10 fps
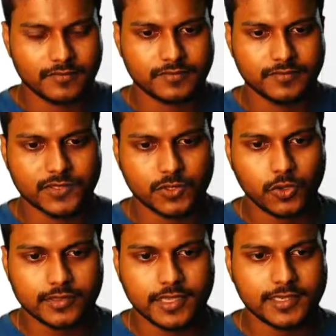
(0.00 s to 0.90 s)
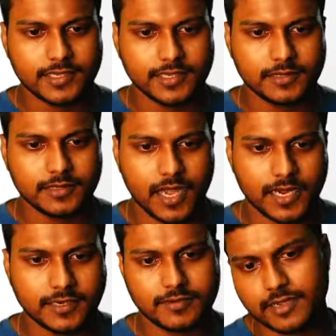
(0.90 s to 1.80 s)
So this is my
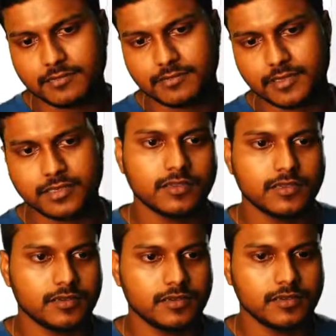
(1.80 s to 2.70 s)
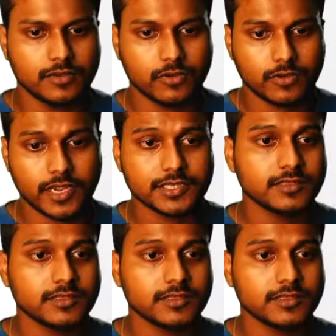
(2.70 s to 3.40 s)
driver location.